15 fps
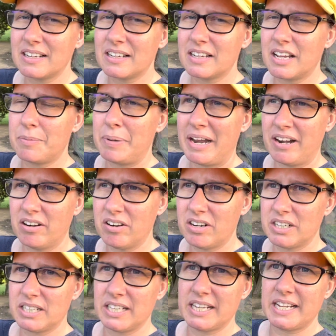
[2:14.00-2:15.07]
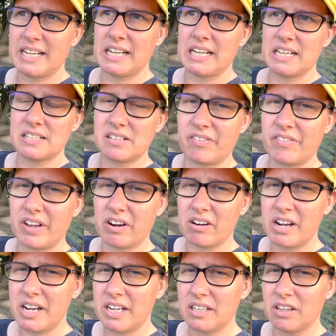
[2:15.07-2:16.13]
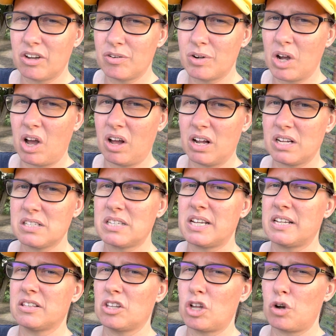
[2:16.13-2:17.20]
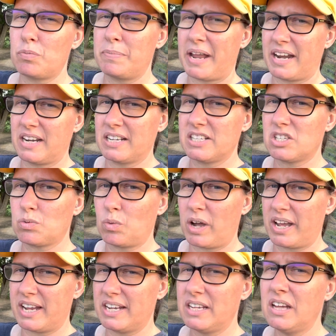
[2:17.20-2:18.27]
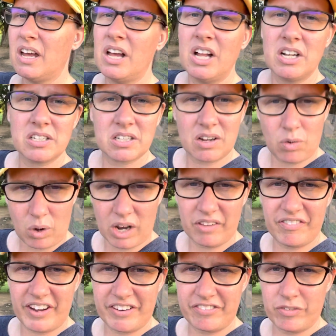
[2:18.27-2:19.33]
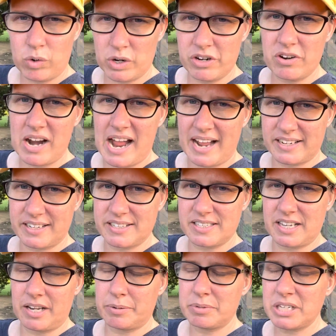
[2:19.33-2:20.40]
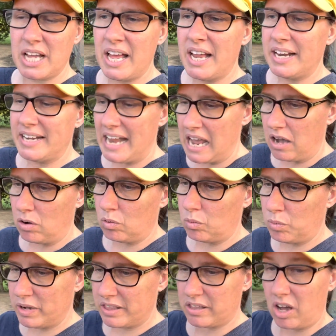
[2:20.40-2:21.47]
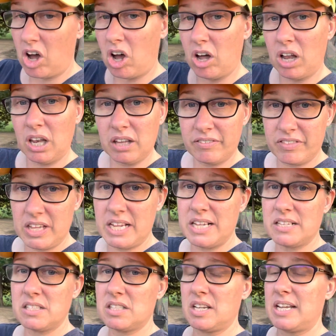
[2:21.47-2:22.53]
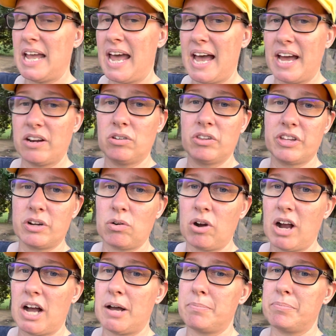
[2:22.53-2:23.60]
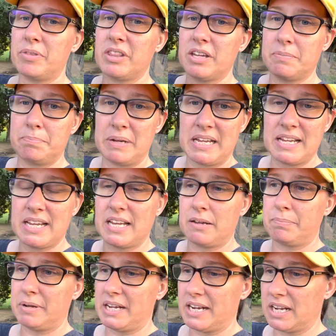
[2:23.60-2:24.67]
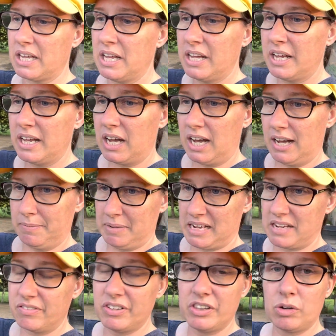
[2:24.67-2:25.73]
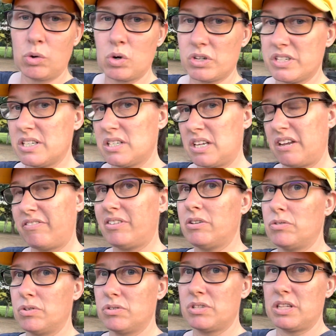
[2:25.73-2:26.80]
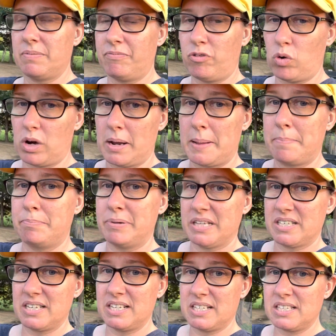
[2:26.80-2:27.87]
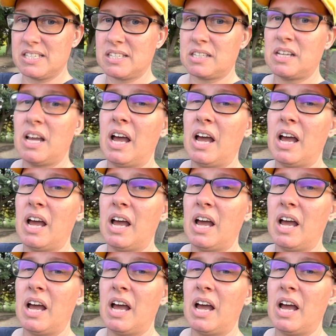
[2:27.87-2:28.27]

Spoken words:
apparently is a very low cost and low maintenance way to qualify for your ag exempt. Now, with all of these, the cattle, the crop, the beekeeping, even the horses, if you use them for a business,